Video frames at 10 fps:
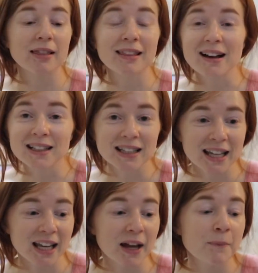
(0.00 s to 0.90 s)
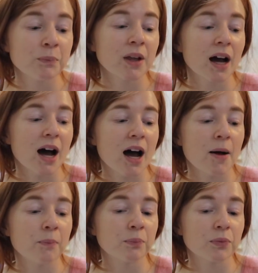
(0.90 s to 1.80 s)
Luckily,
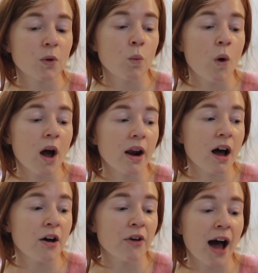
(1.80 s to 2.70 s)
one of